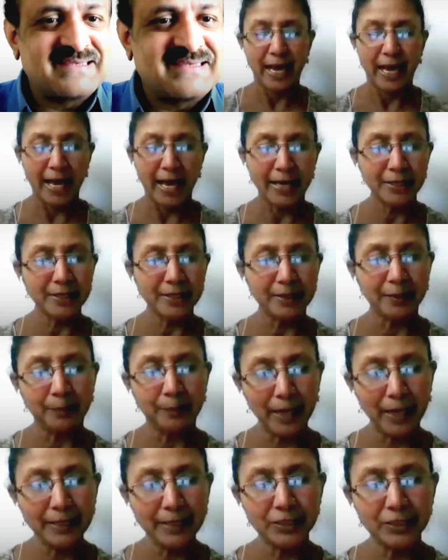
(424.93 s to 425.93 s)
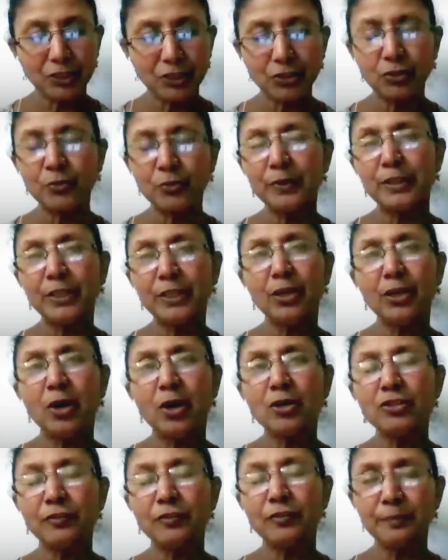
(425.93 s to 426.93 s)
And plus, with a
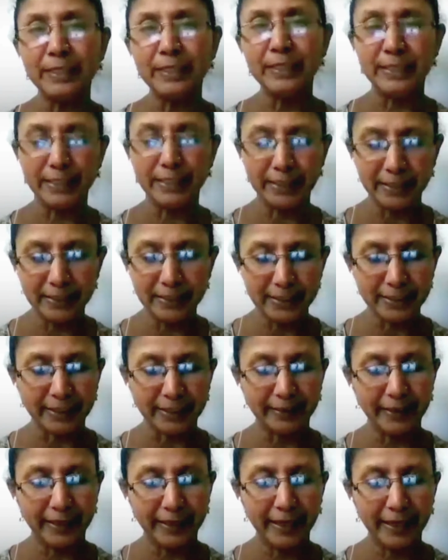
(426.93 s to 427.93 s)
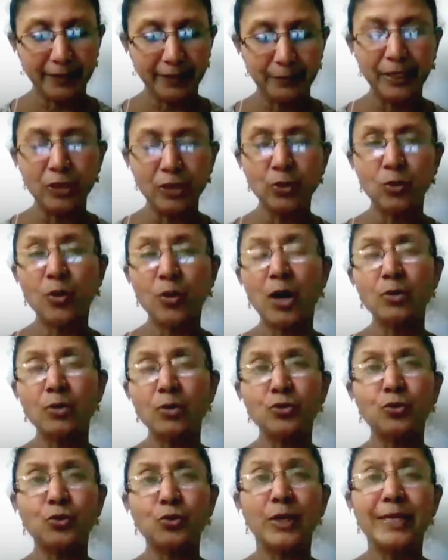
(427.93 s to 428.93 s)
lot of materials, they will know how
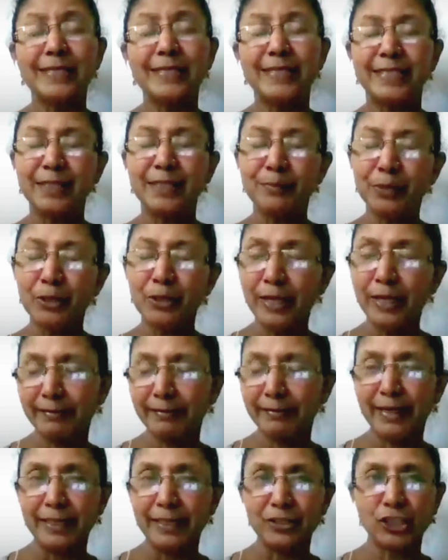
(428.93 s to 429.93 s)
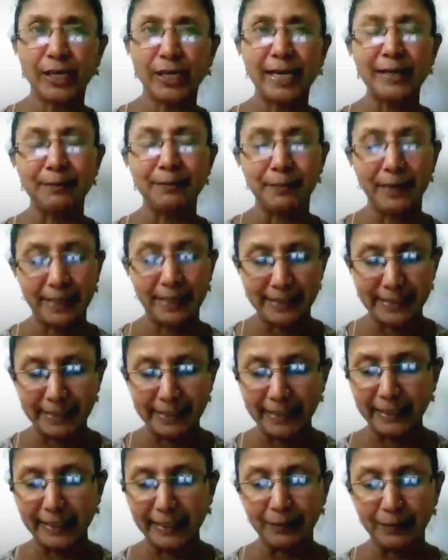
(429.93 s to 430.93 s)
to stimulate their child
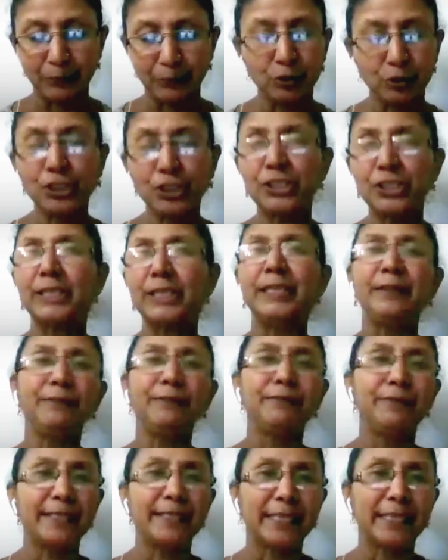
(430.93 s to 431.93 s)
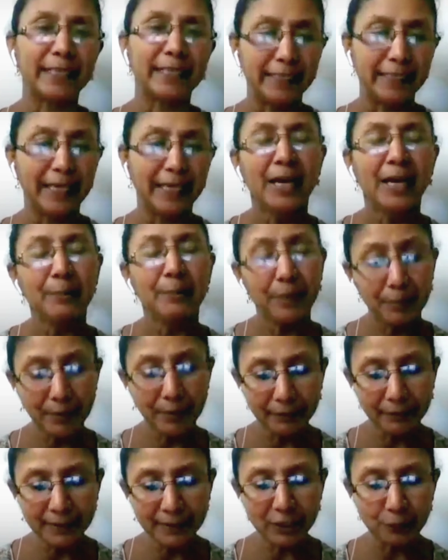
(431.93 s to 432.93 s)
mentally, emotionally, physically, maybe
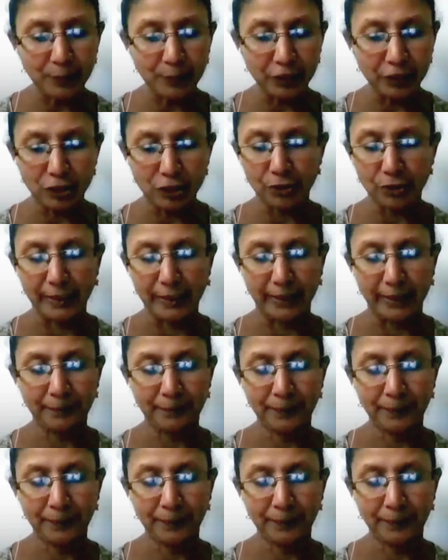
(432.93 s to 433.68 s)
even spiritually.